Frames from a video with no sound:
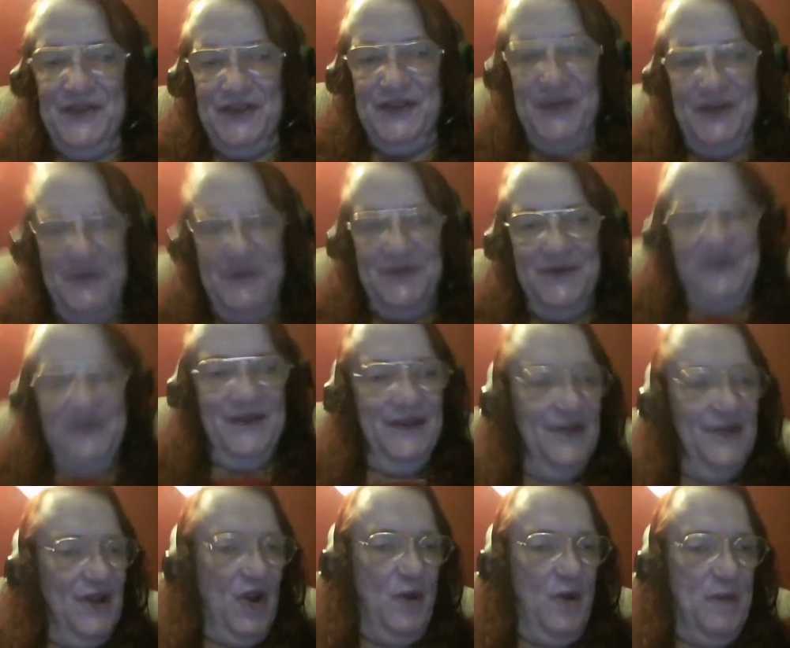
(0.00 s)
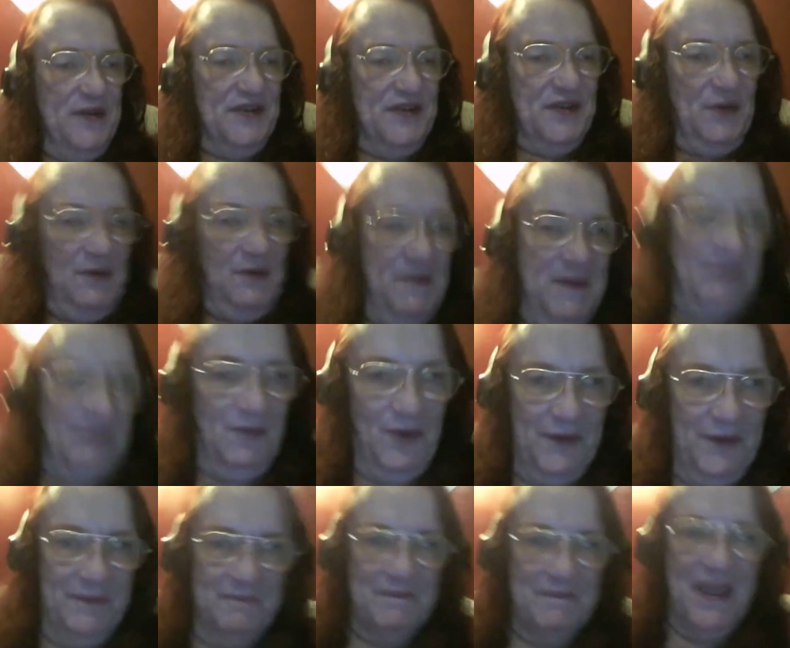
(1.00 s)
So hope I still
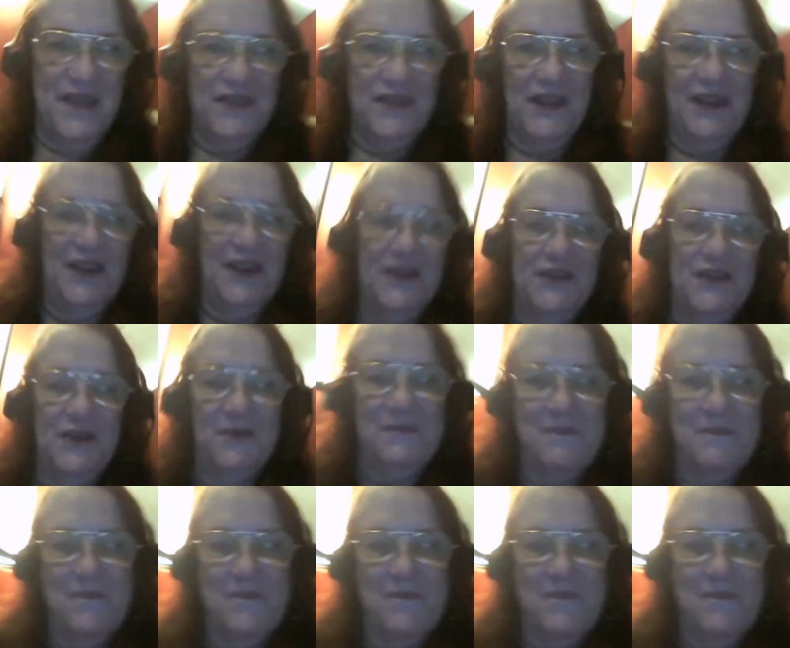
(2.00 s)
remember it. I think I do.